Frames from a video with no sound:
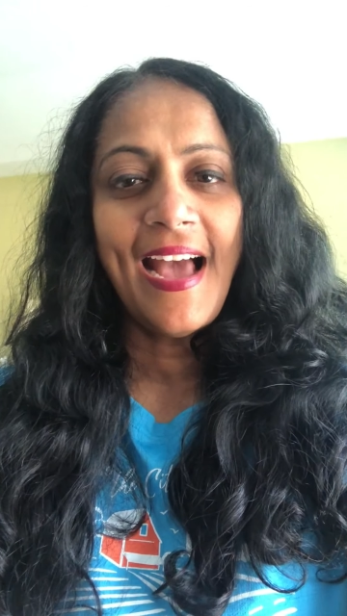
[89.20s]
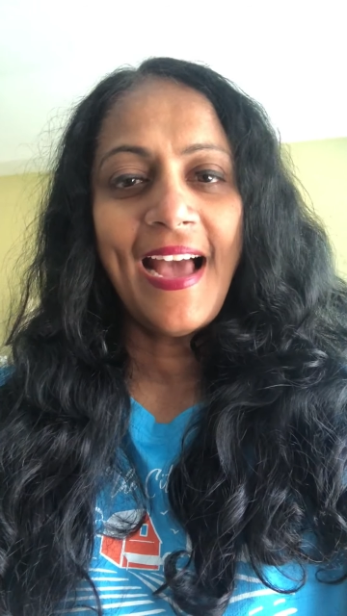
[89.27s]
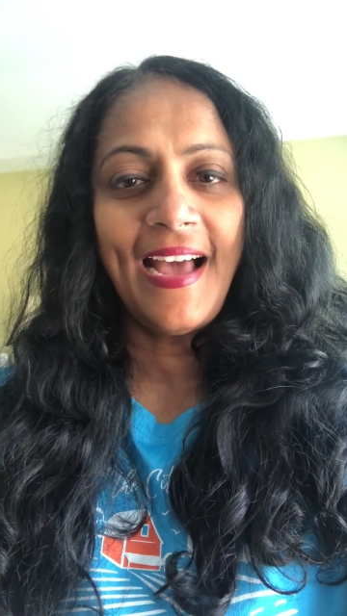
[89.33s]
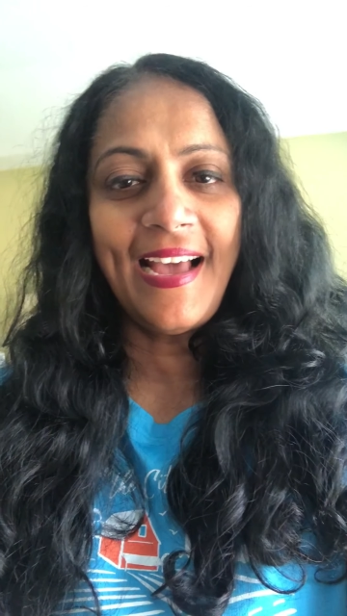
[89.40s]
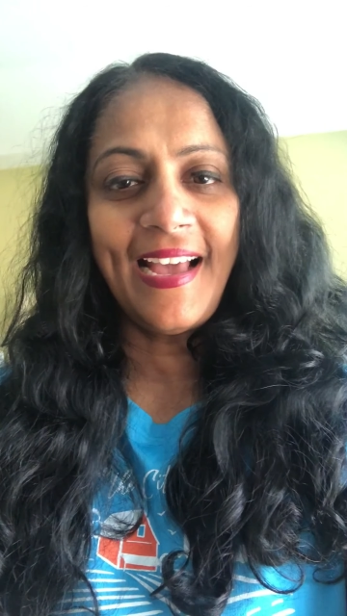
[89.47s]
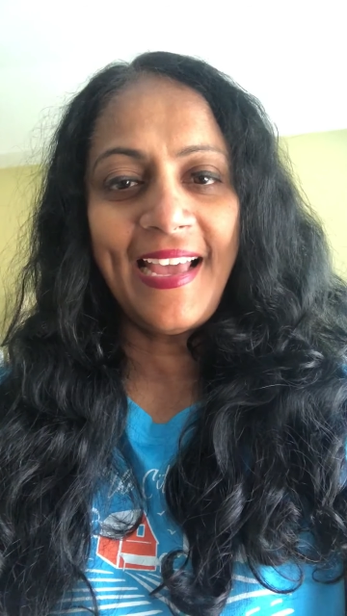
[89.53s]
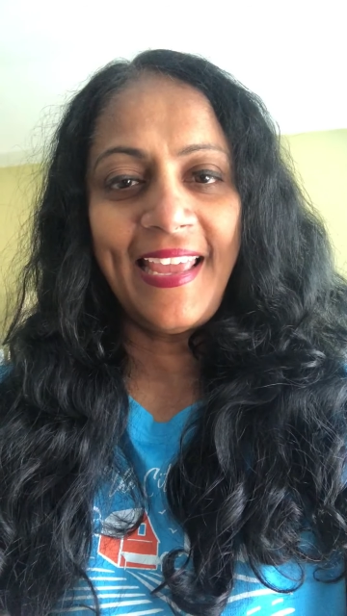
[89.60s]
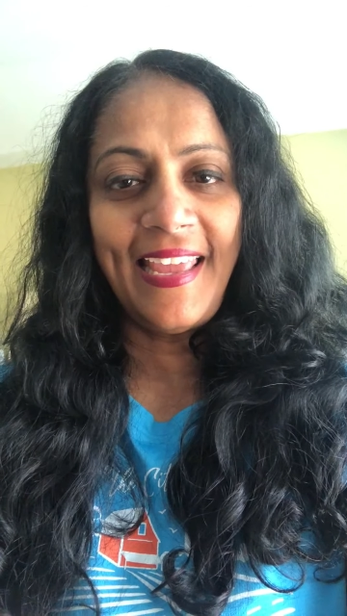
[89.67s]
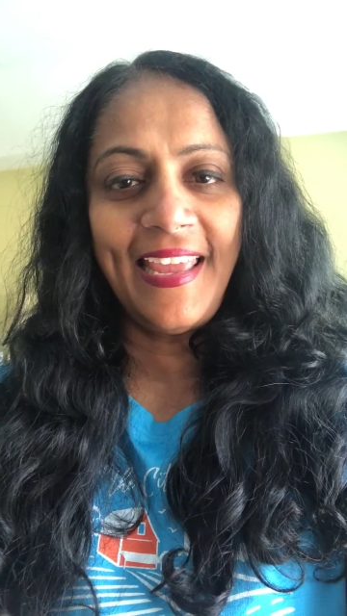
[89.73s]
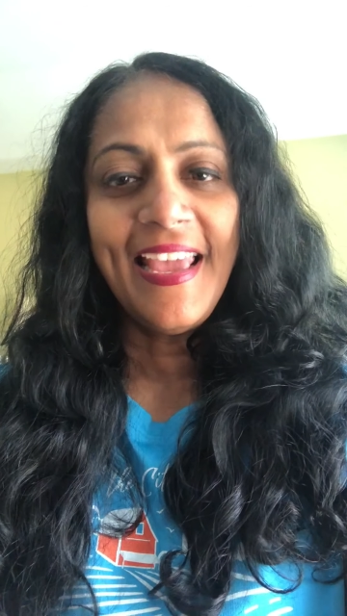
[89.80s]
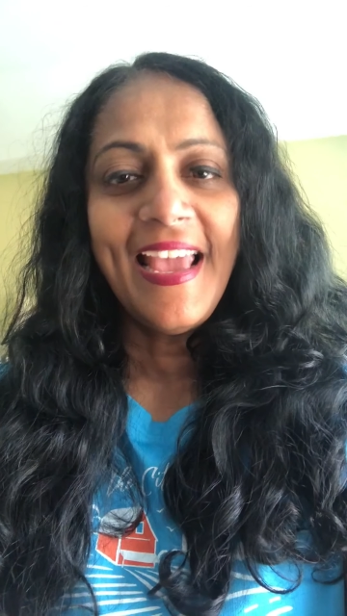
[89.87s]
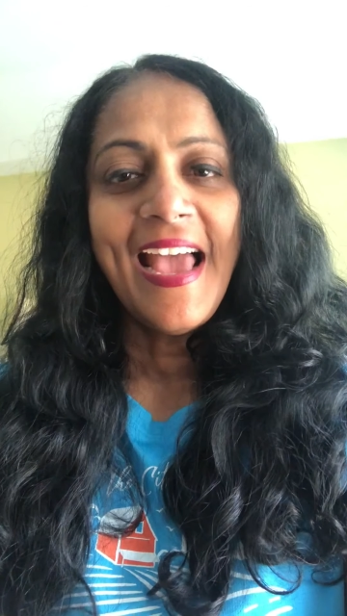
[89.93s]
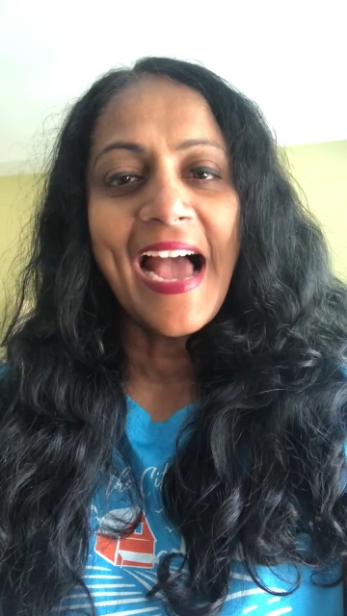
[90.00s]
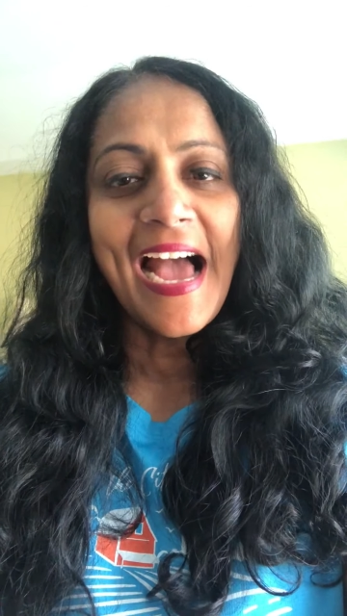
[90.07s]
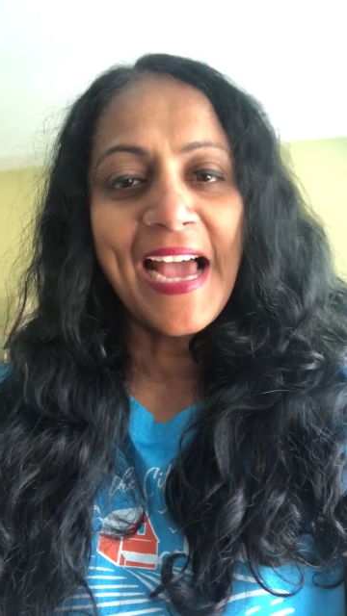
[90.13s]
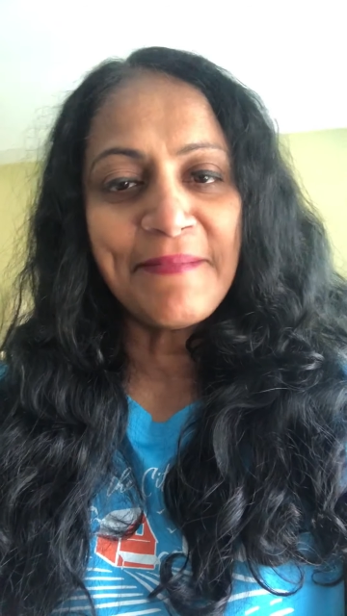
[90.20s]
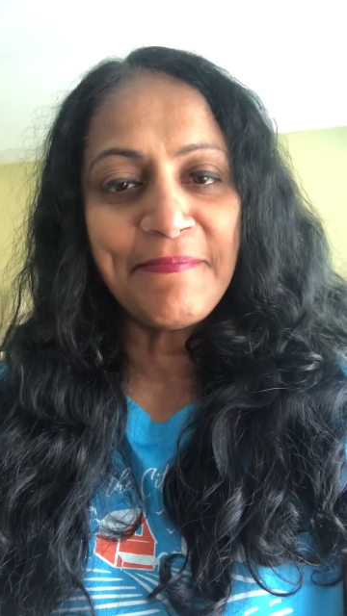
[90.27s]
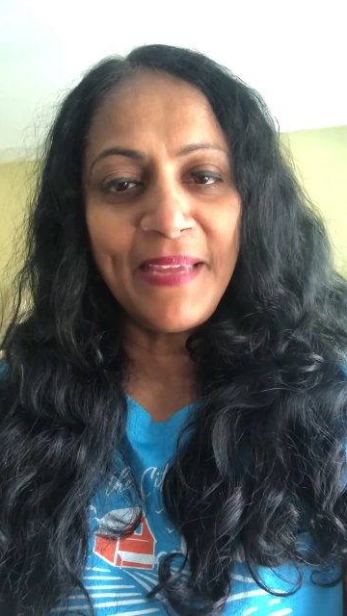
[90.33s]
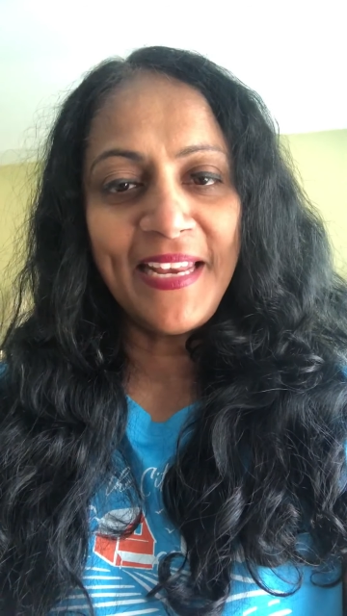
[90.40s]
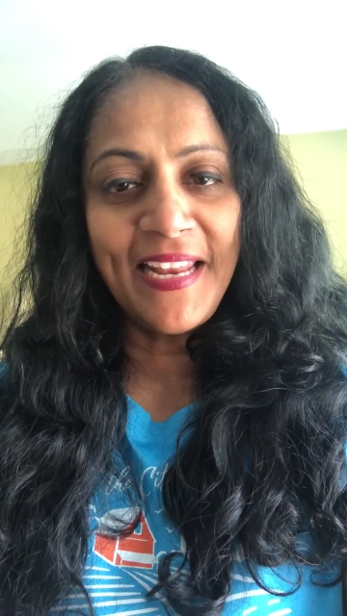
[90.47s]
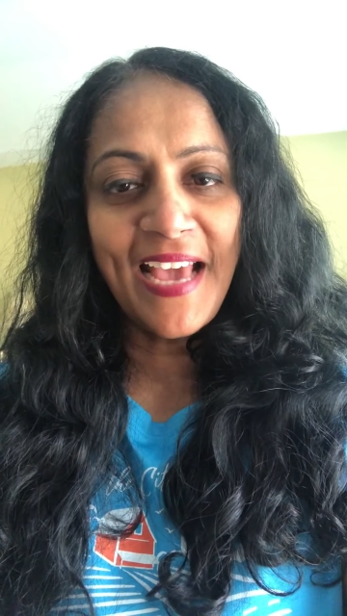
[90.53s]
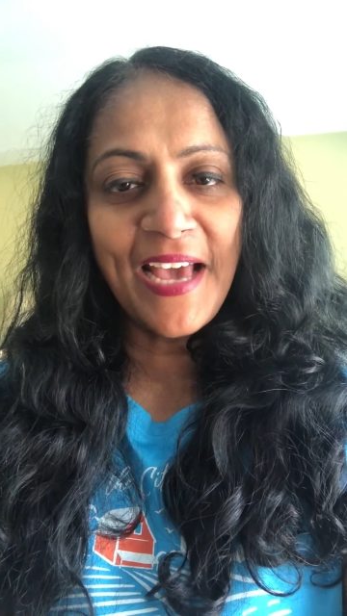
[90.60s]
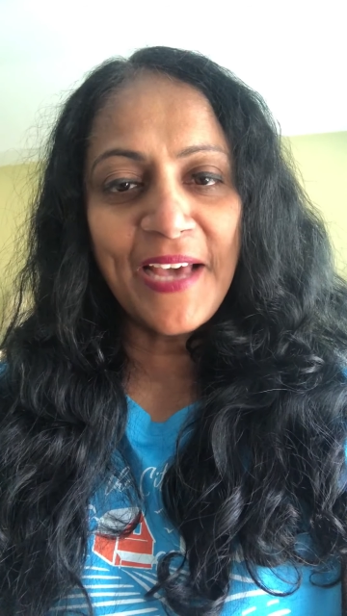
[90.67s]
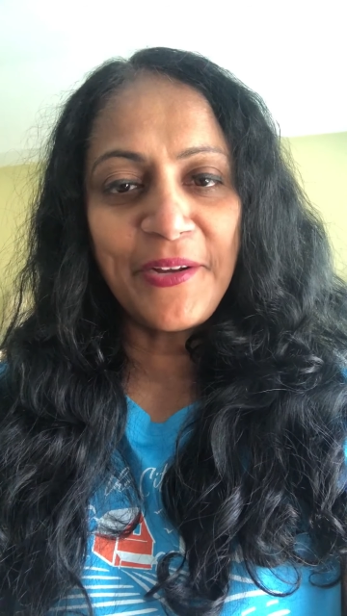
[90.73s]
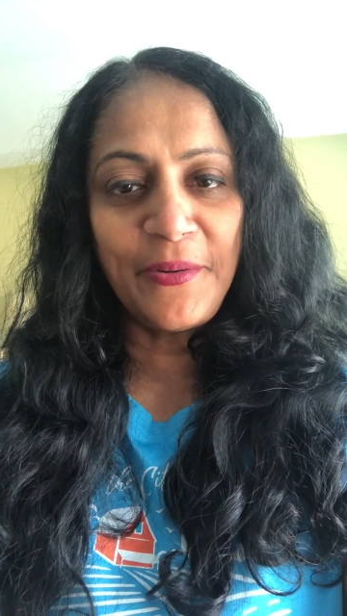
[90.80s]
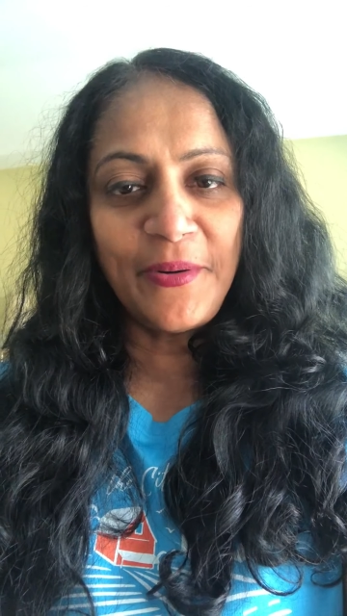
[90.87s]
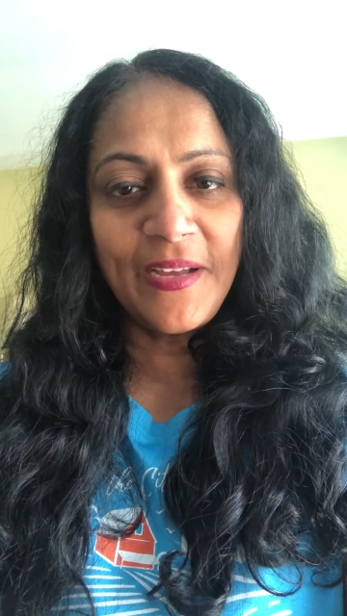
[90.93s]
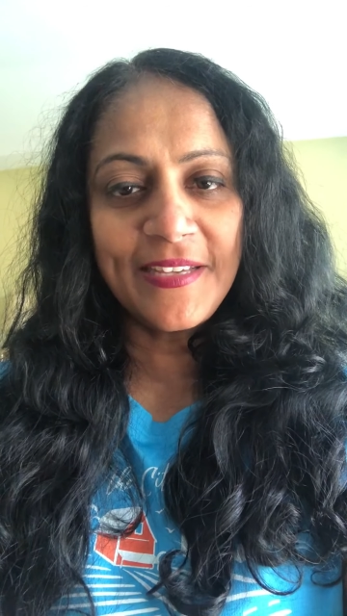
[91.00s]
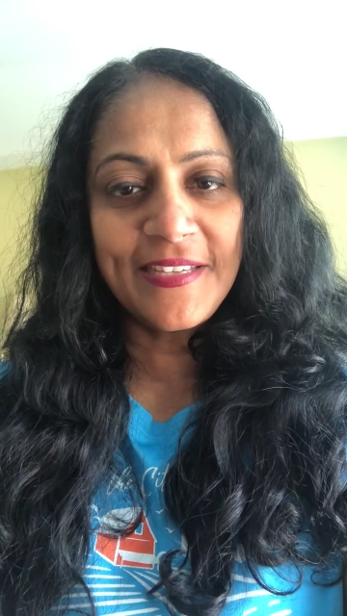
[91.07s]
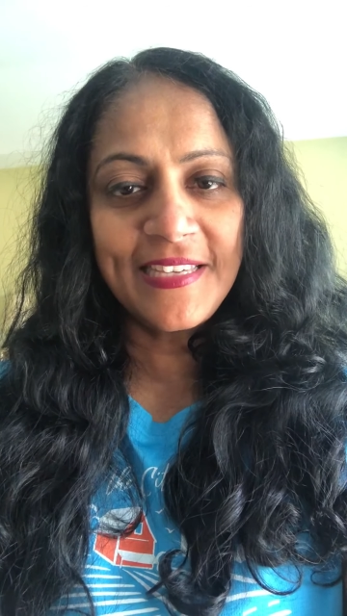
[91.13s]
Hi, I'm Mina
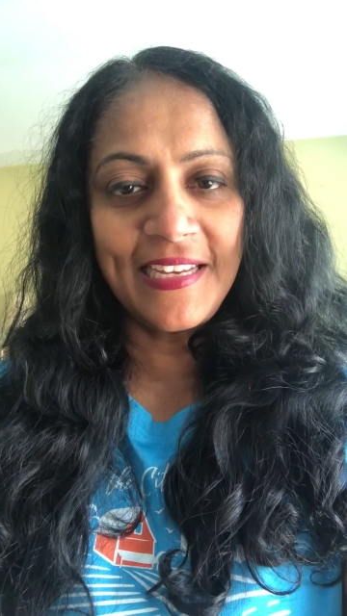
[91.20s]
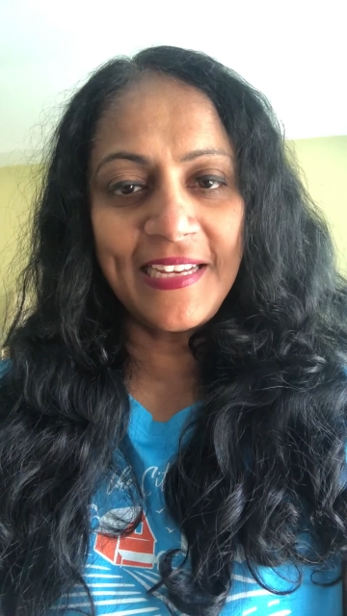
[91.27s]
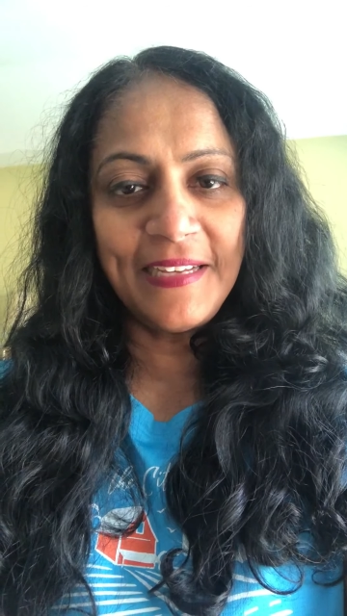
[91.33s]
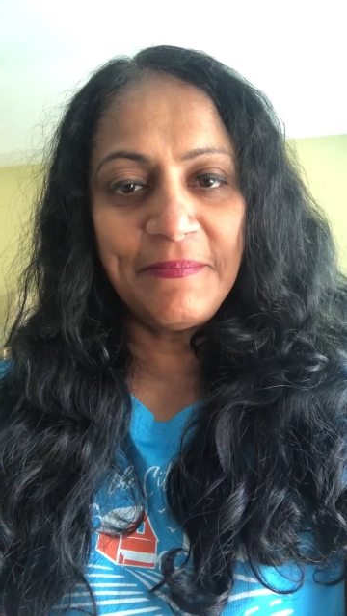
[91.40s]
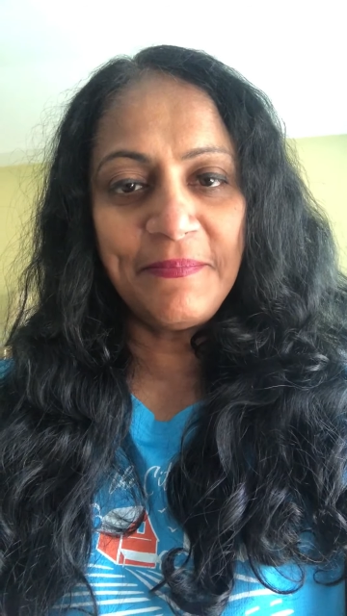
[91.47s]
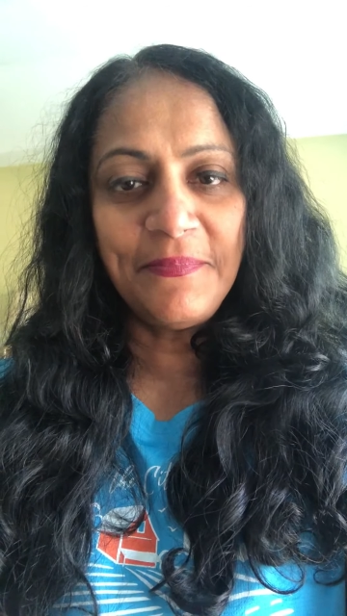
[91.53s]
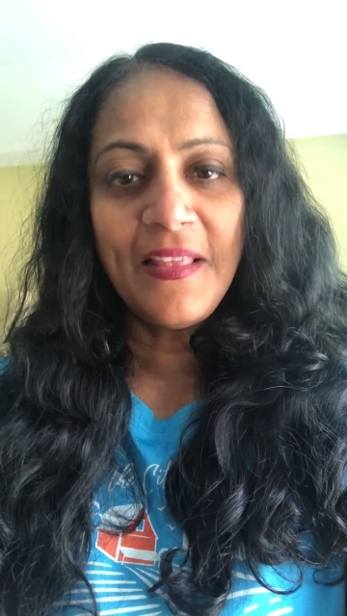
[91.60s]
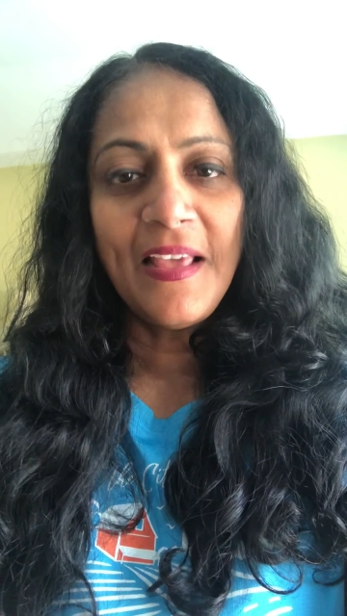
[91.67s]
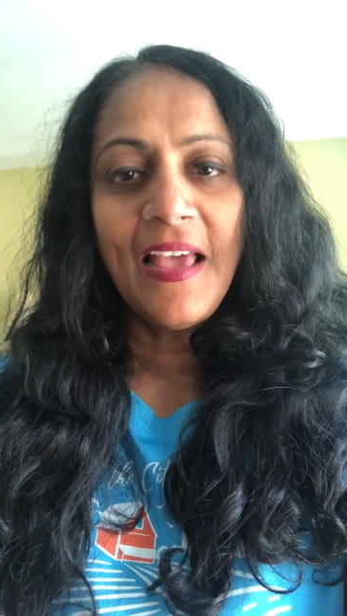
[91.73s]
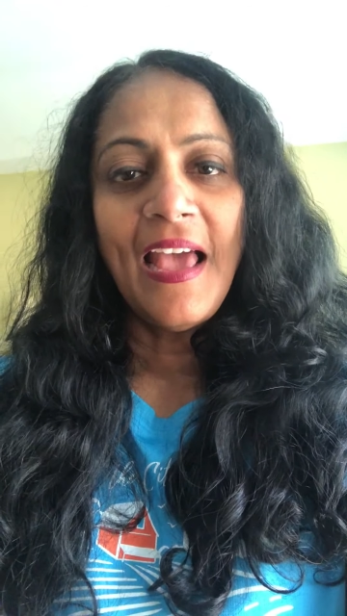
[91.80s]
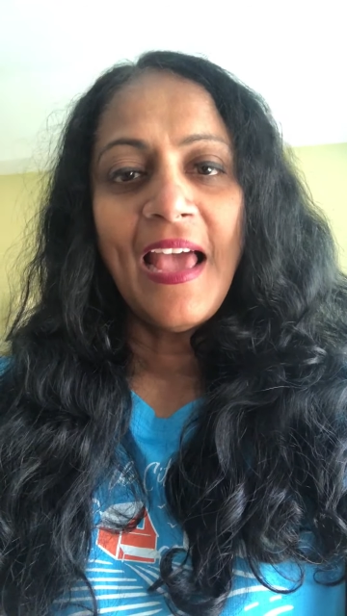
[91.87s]
Arunachalam